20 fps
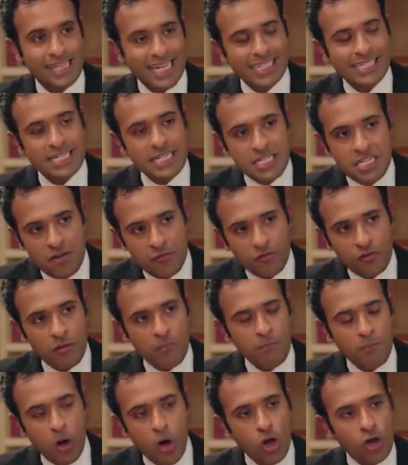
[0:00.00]
that's a
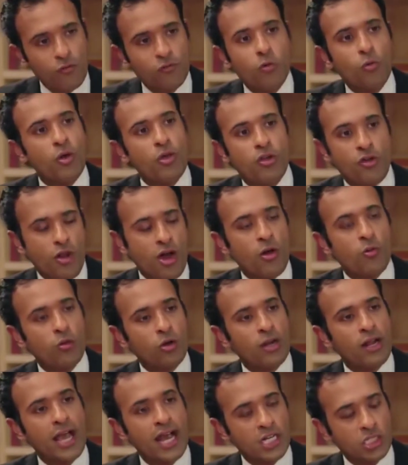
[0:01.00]
different bar for whether or not we're
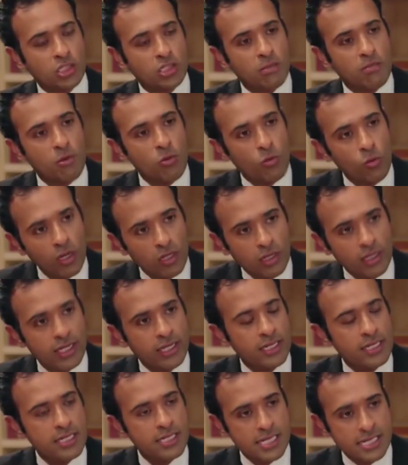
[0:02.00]
going to actually be
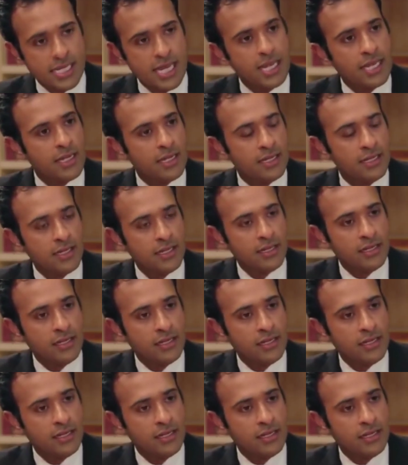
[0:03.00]
willing to send